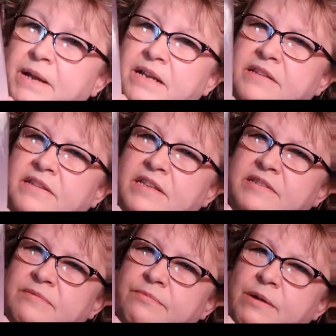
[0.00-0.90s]
but
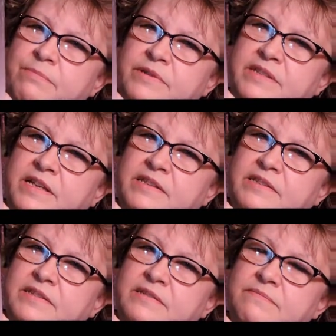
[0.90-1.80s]
this
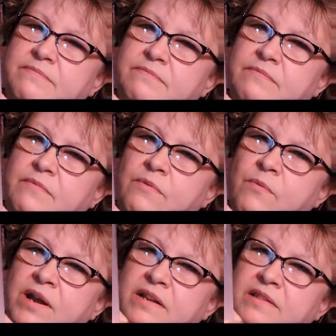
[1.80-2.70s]
represents
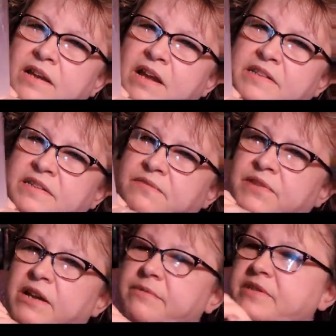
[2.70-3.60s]
what the kind of
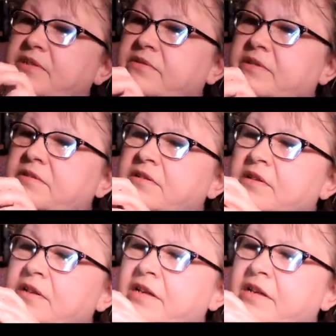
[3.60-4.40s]
stuff that I was doing